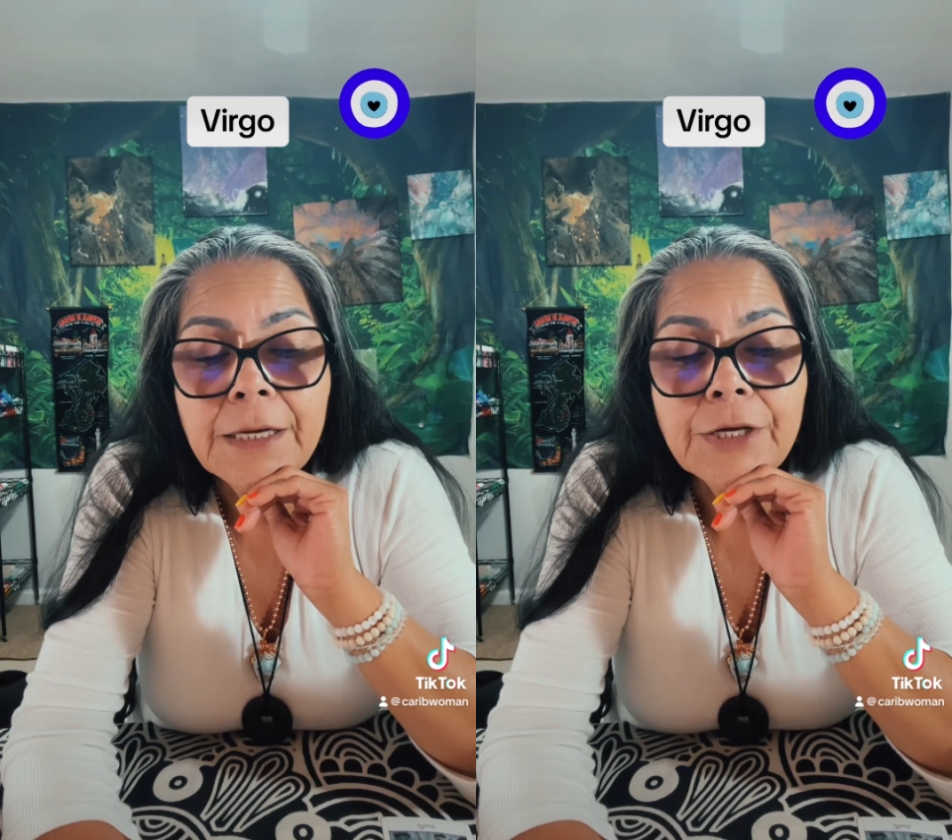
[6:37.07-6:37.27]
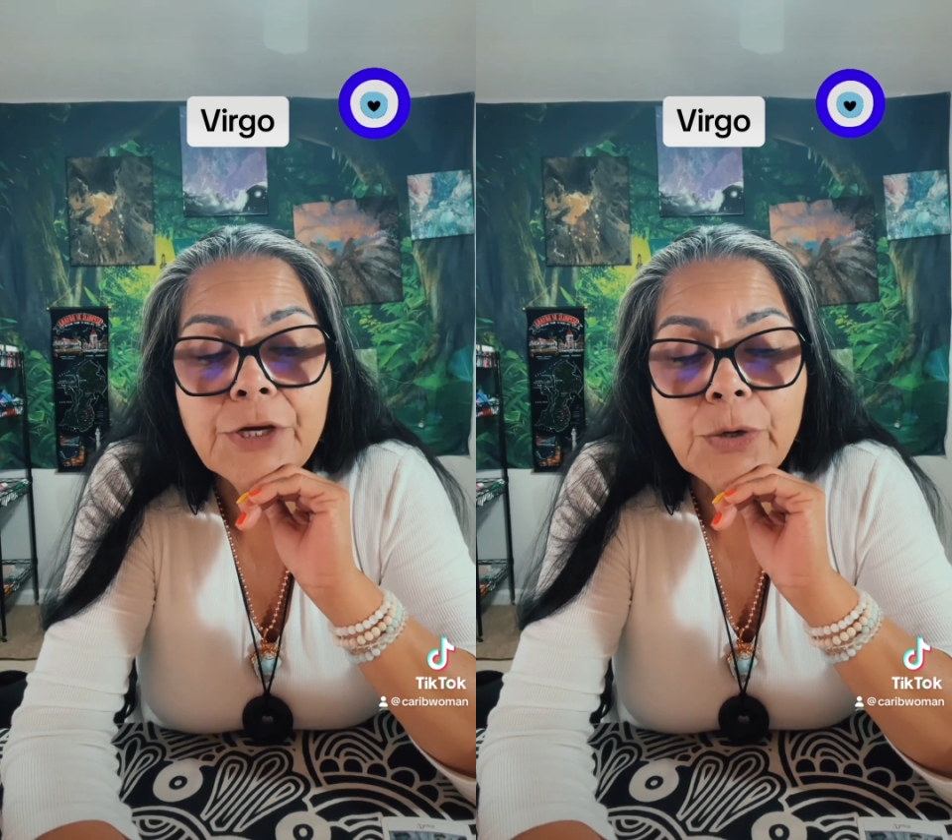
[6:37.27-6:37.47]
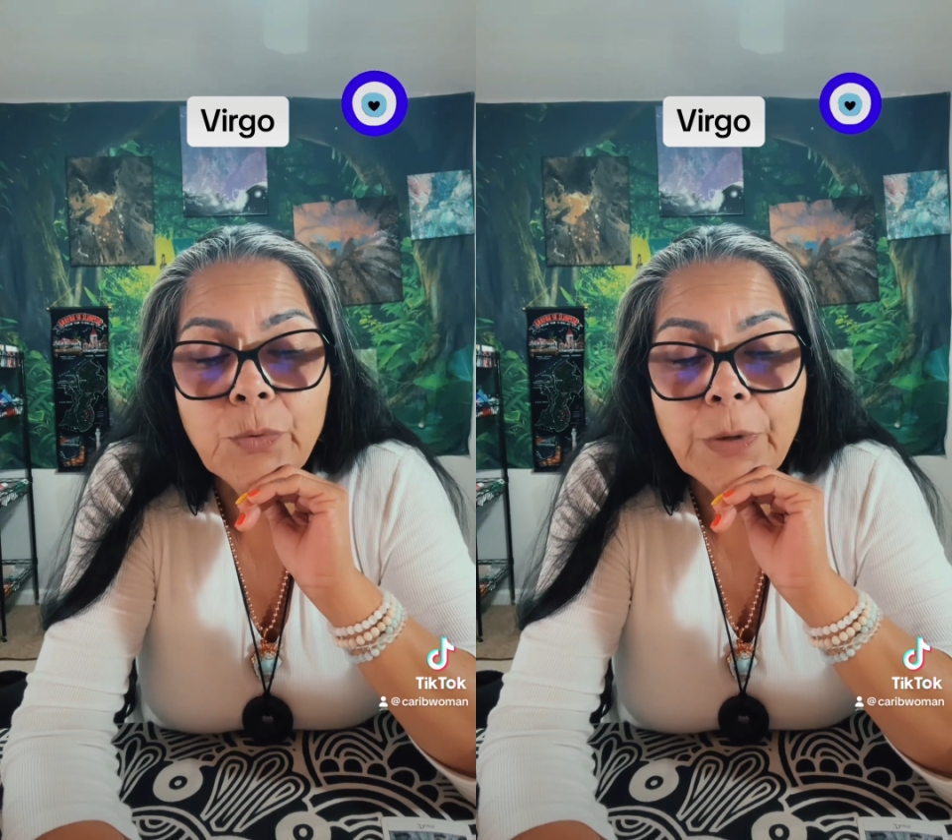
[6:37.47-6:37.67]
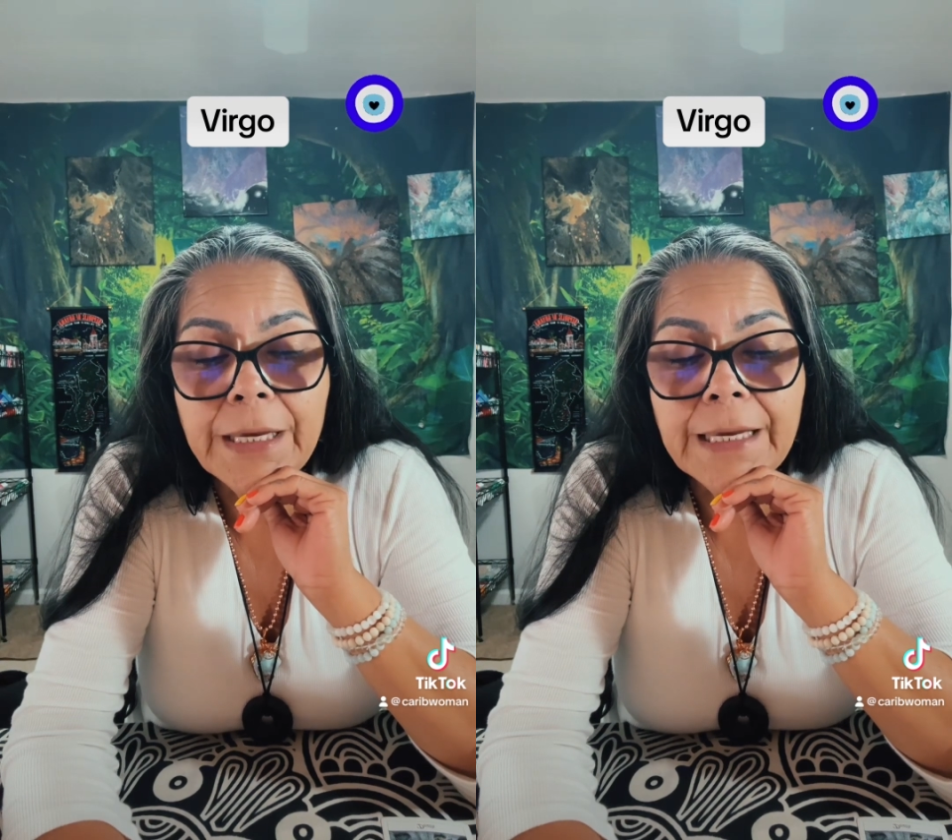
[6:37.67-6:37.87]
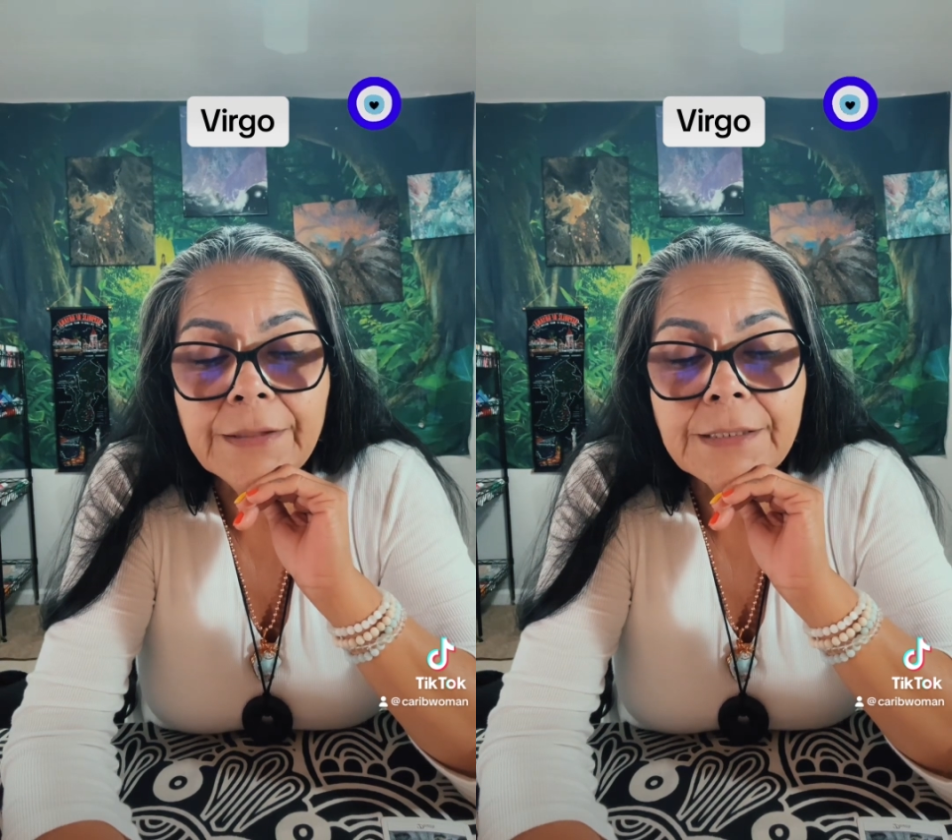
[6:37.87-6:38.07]
your
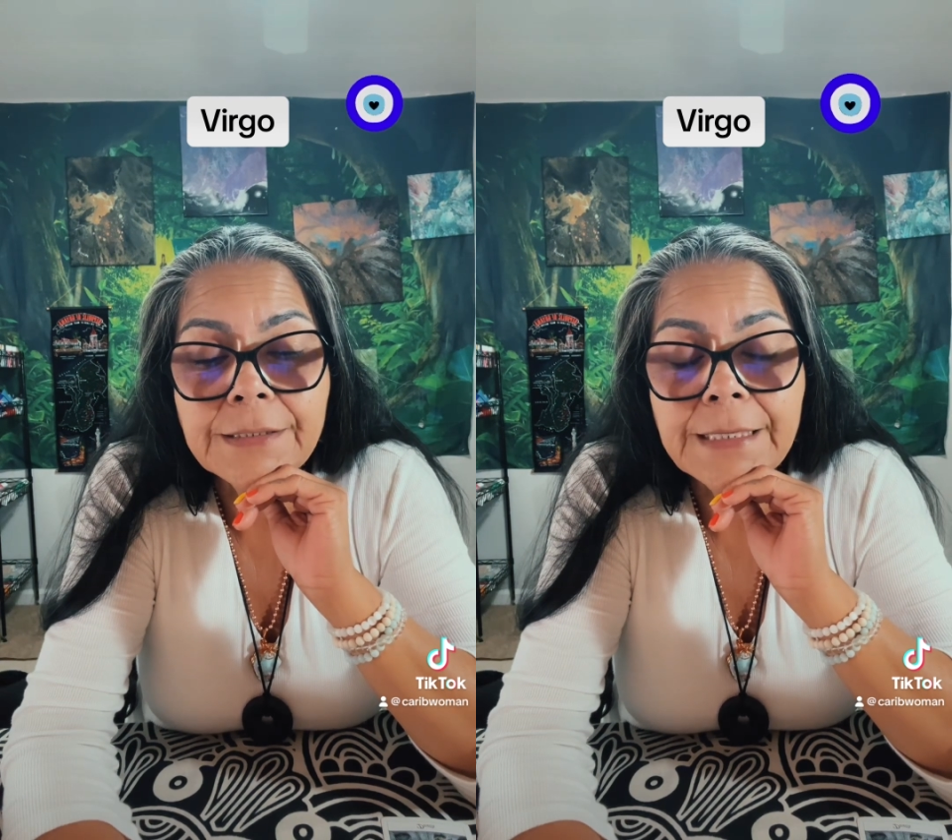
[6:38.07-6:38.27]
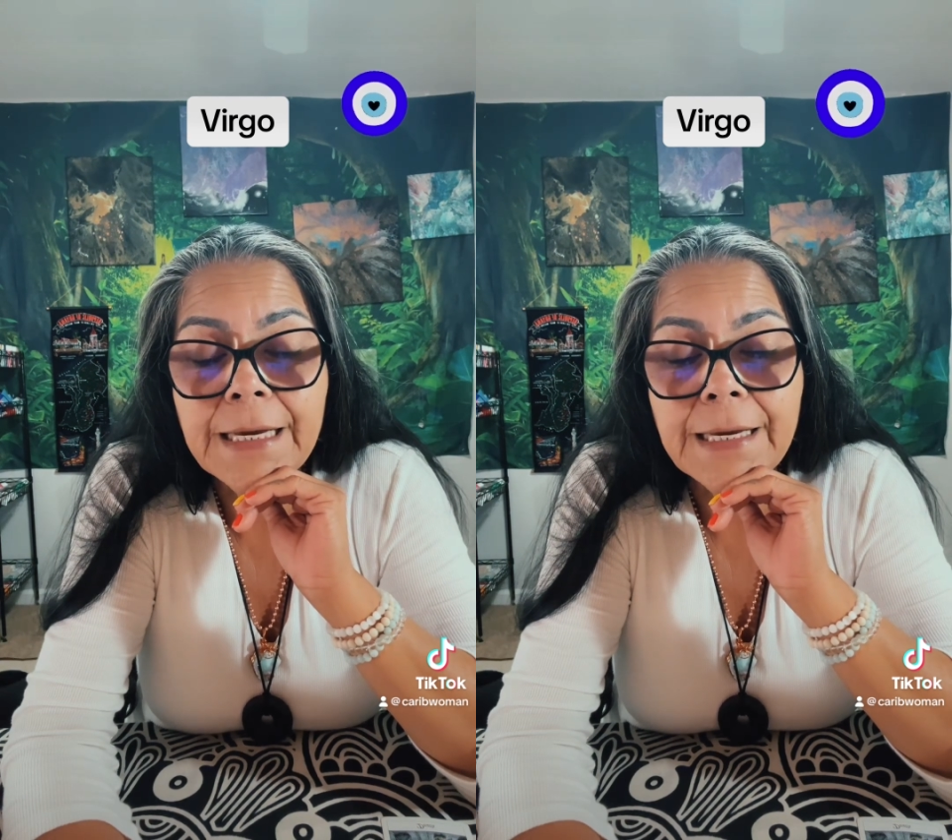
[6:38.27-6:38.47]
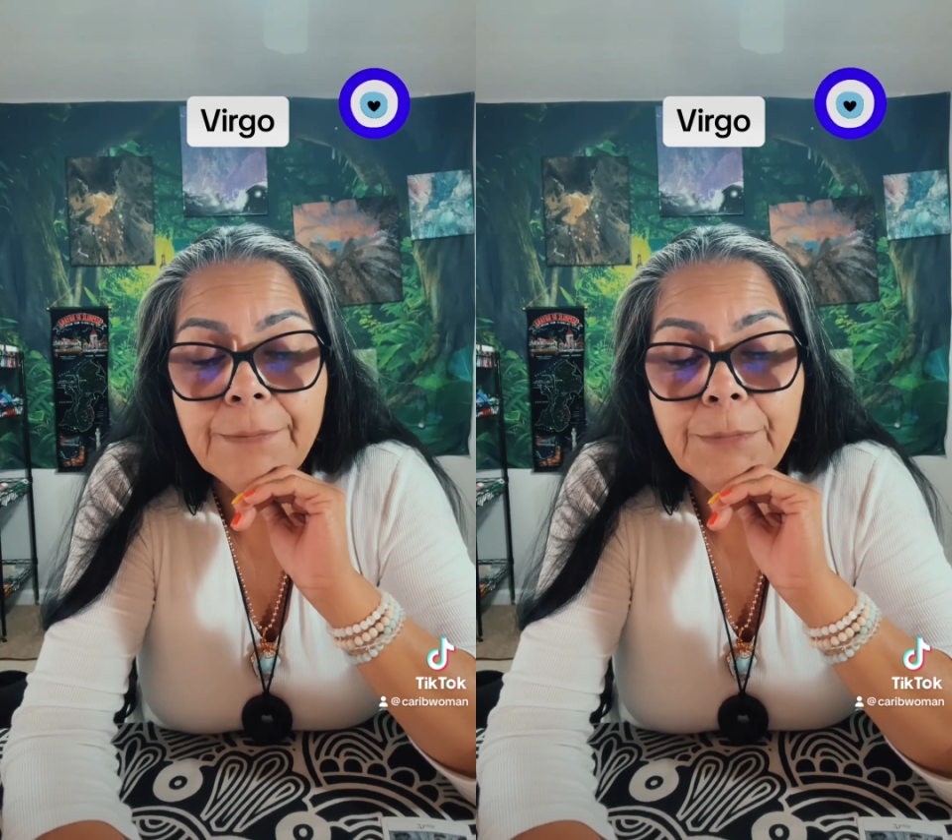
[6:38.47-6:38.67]
way at this time,